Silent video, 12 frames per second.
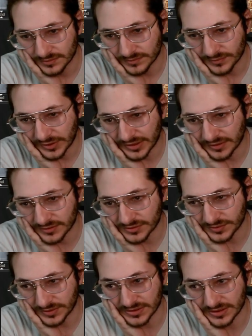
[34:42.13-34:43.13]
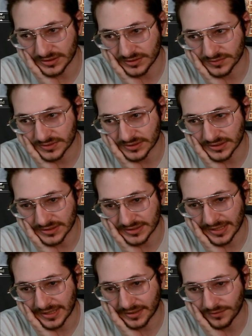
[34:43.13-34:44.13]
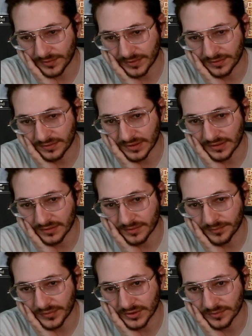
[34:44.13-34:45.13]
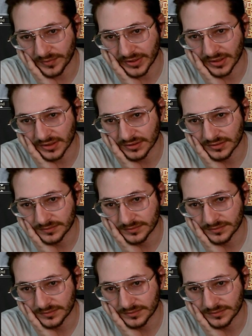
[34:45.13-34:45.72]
But I can also continuously attack with Den of the Bugbear.